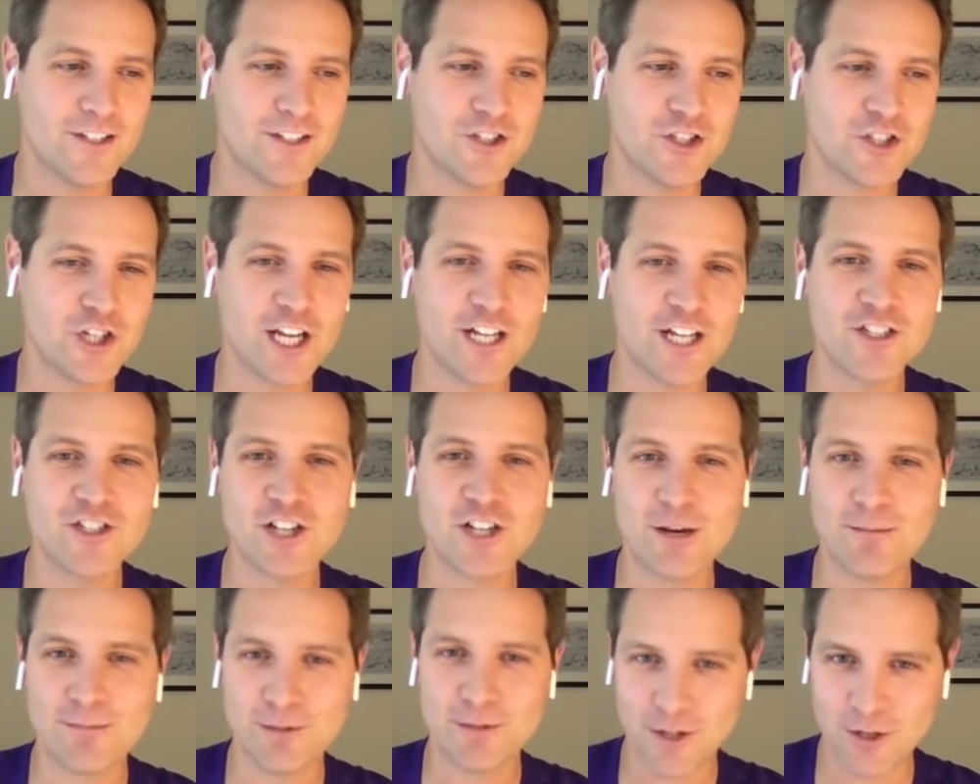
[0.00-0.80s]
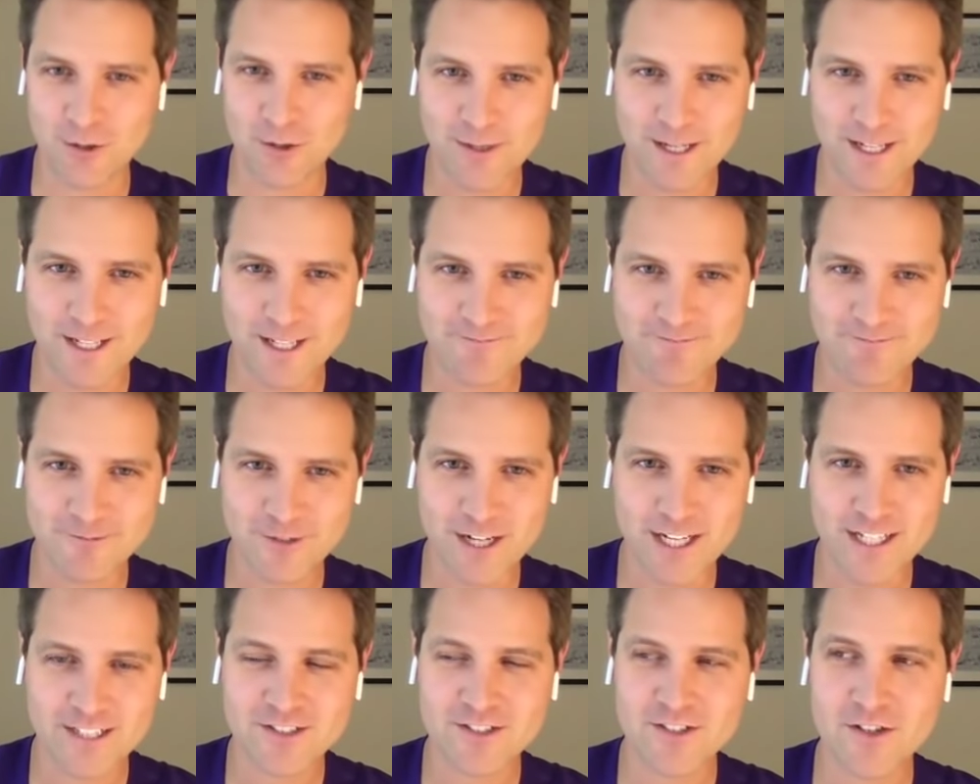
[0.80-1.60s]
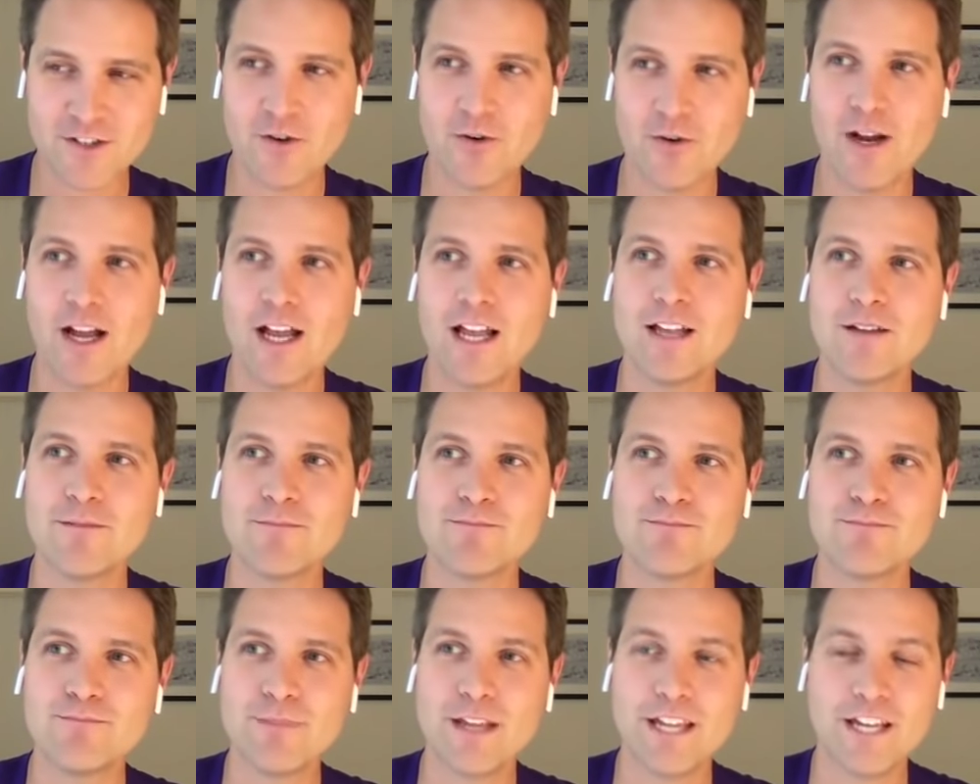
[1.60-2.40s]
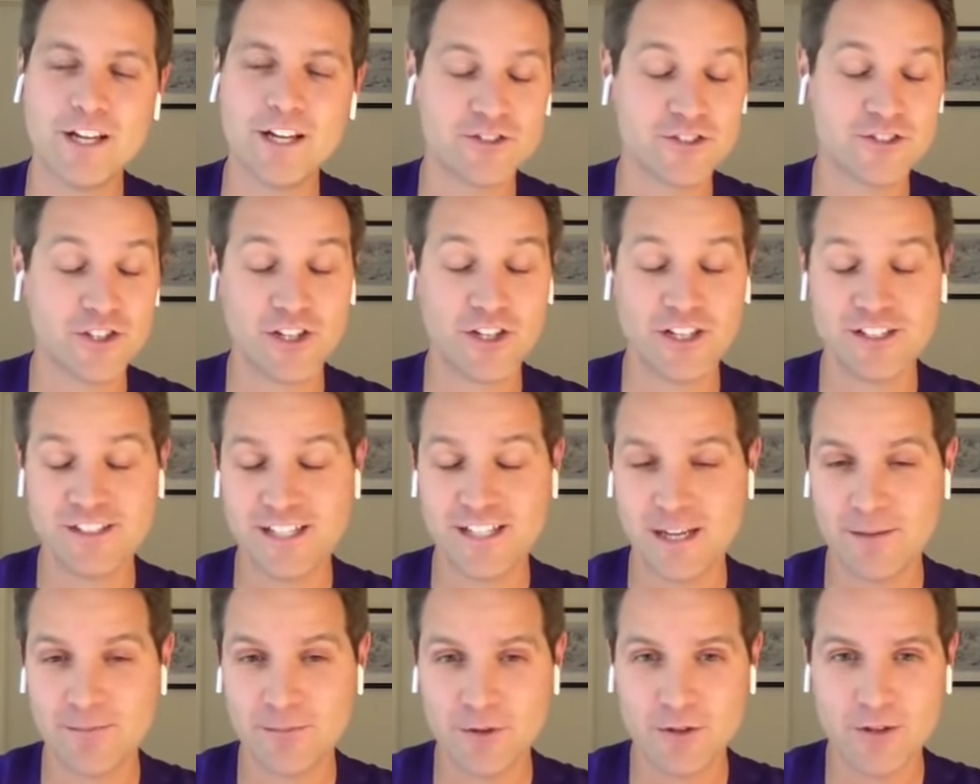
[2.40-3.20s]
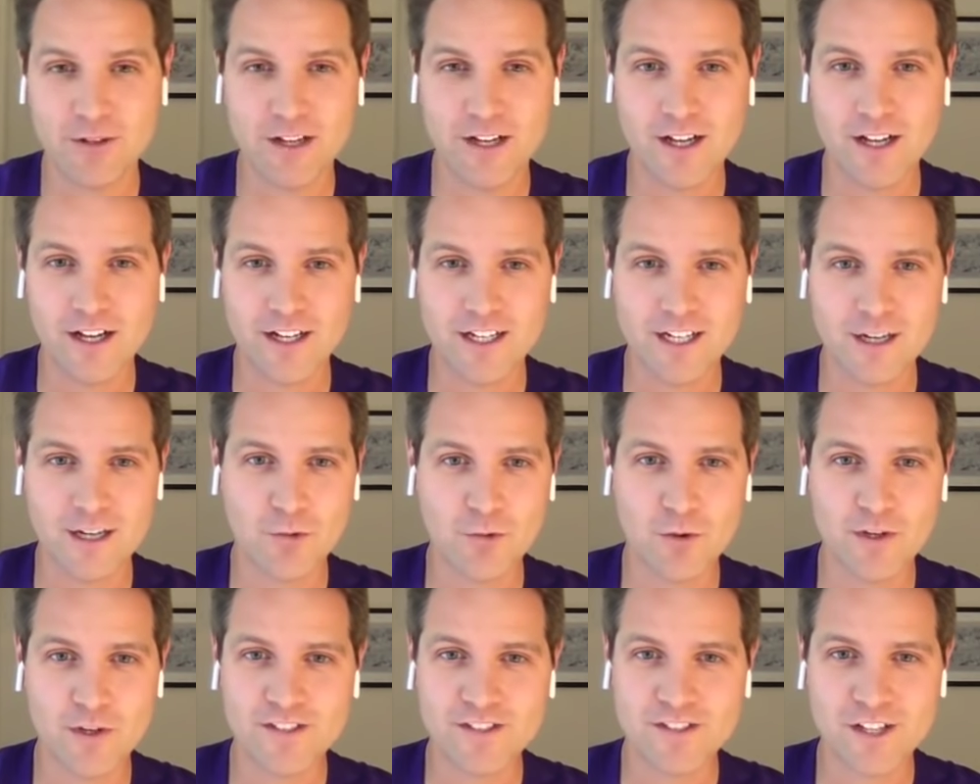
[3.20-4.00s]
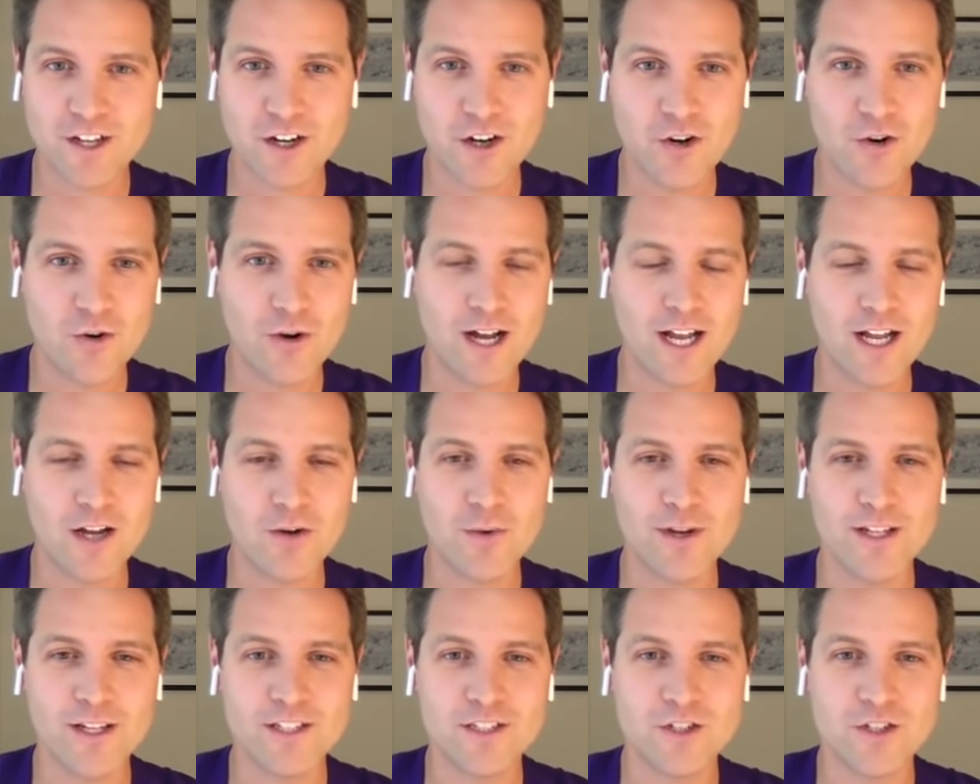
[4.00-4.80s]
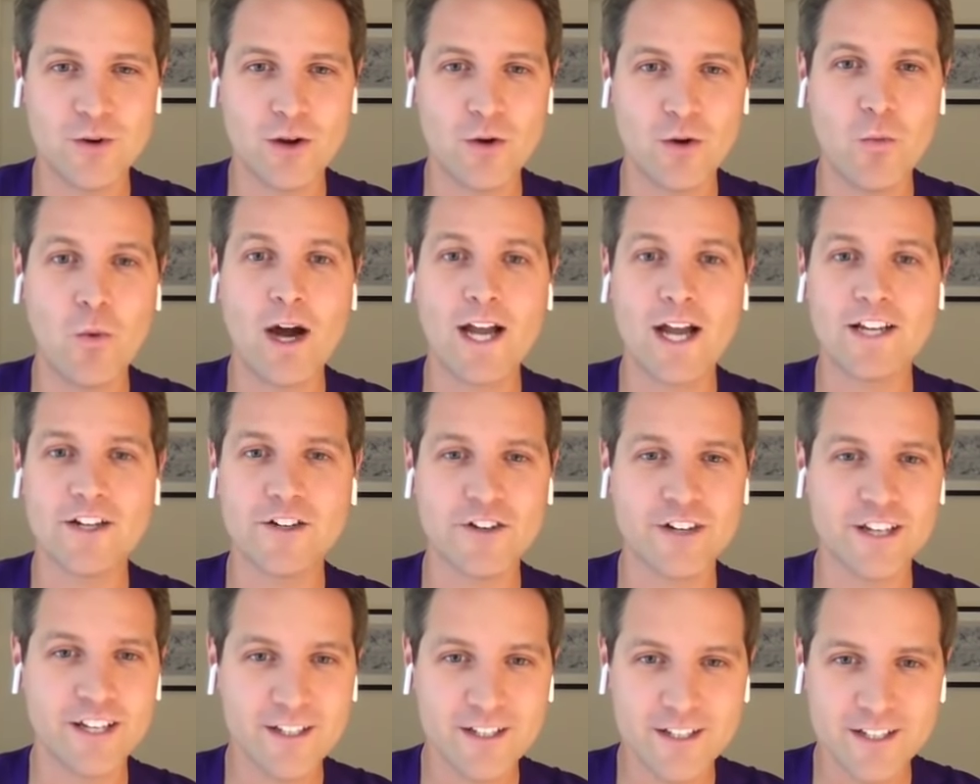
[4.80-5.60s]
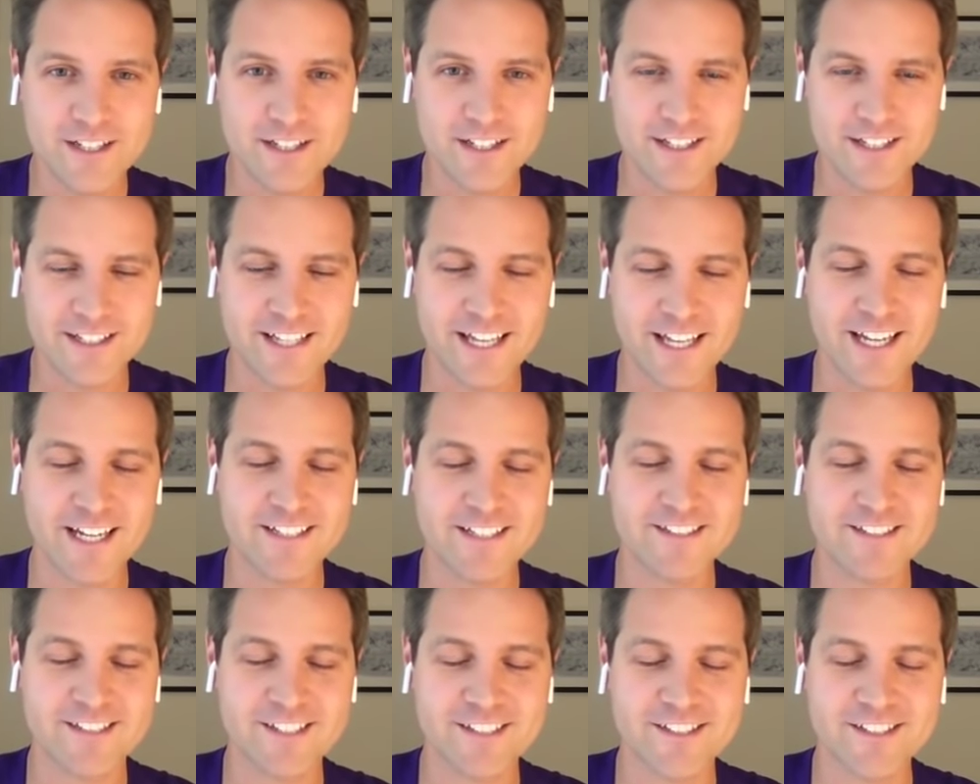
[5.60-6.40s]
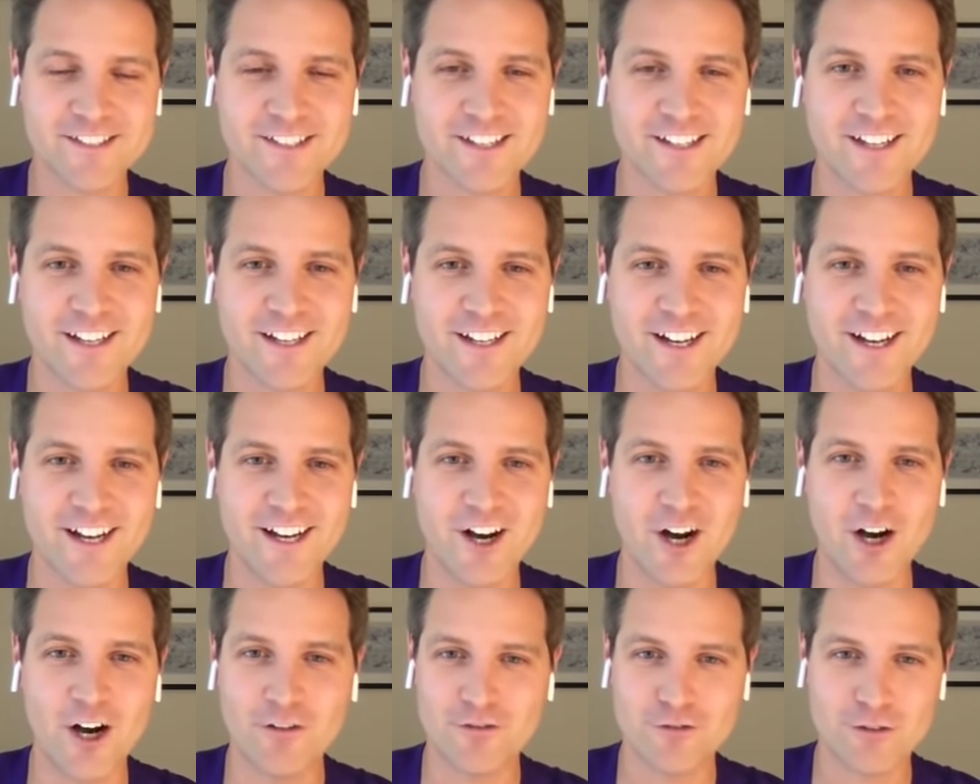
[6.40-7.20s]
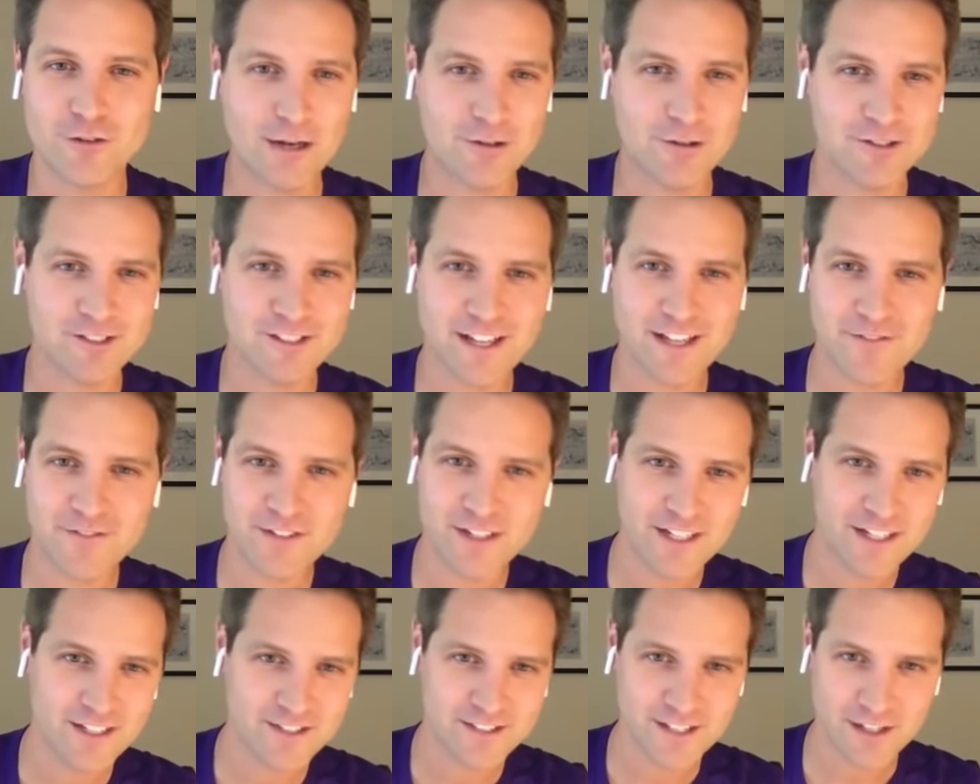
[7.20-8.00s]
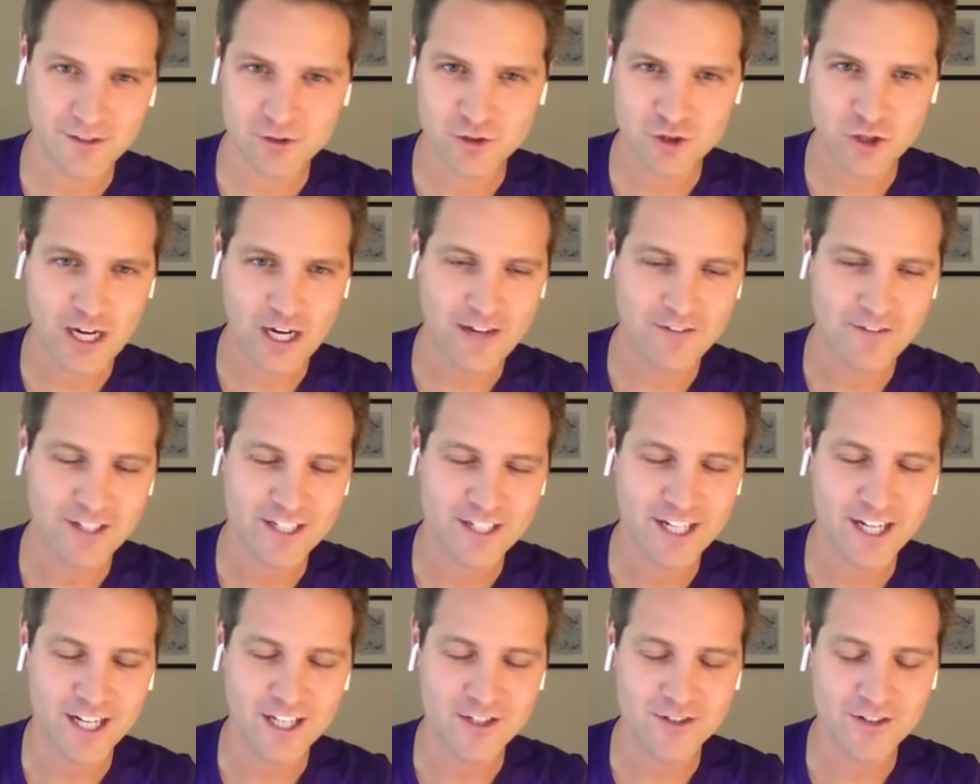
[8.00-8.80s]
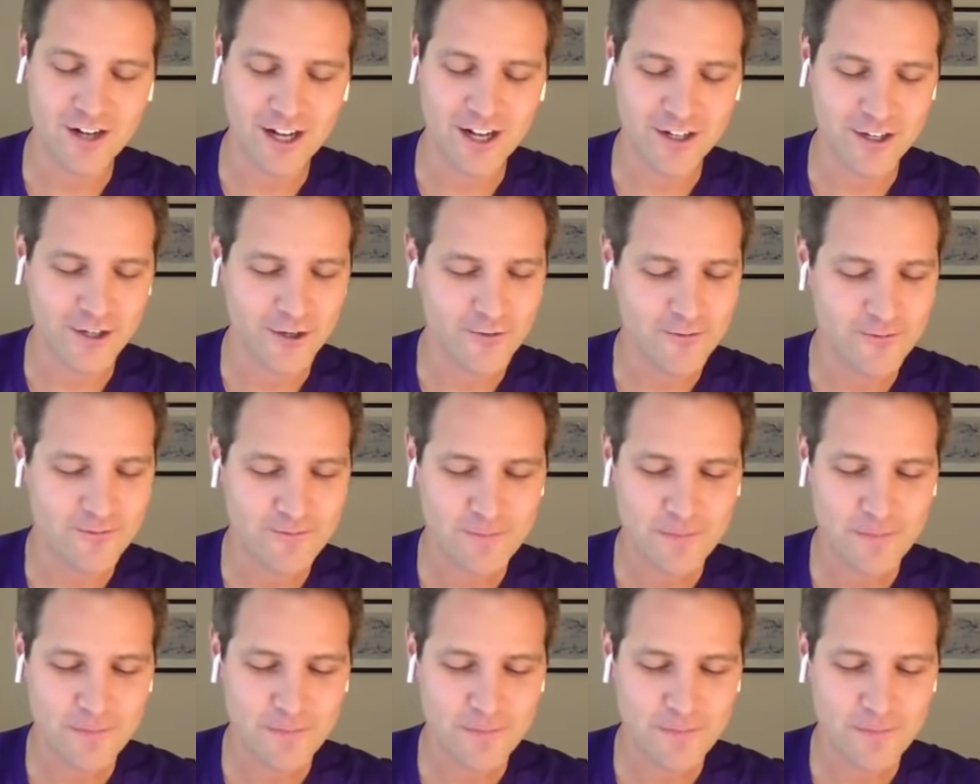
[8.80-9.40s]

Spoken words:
change it up a little bit, right? So here's a good example. A couple weeks ago, I went to a winery in Kansas off of Route 70 as I was driving to Colorado.